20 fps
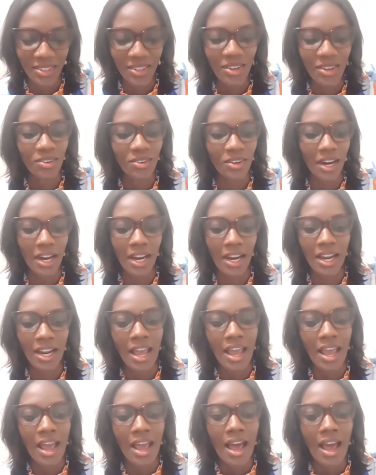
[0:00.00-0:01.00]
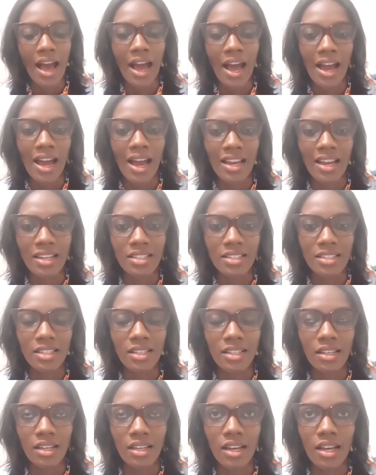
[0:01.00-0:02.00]
right? And
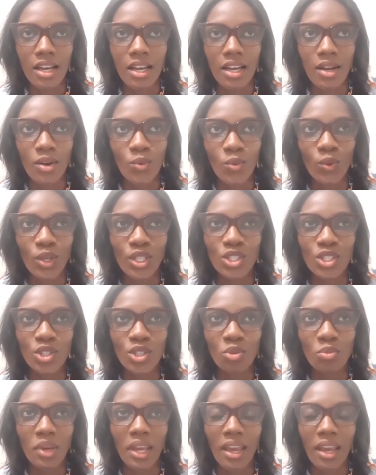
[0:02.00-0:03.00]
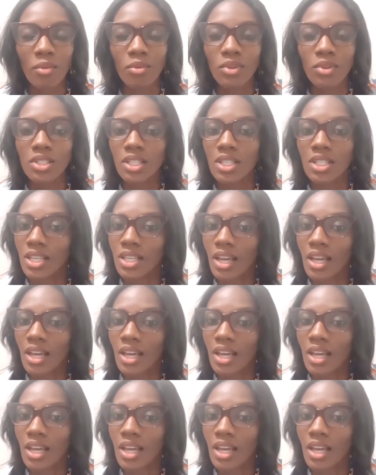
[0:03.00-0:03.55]
would you be able to